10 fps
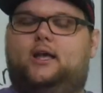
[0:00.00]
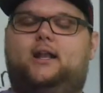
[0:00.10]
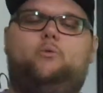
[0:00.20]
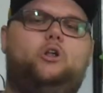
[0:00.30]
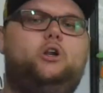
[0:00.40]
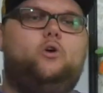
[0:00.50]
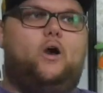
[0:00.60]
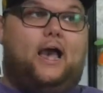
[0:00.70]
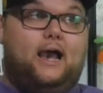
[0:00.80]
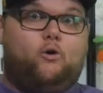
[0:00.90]
and I want to know
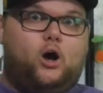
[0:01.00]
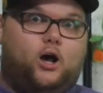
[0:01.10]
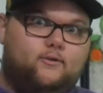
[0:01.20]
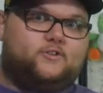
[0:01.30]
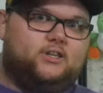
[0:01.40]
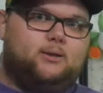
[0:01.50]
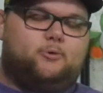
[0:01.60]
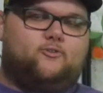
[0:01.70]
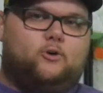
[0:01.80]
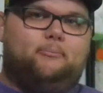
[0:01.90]
how often they
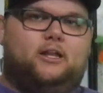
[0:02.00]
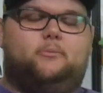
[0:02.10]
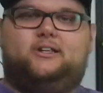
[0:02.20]
perform better,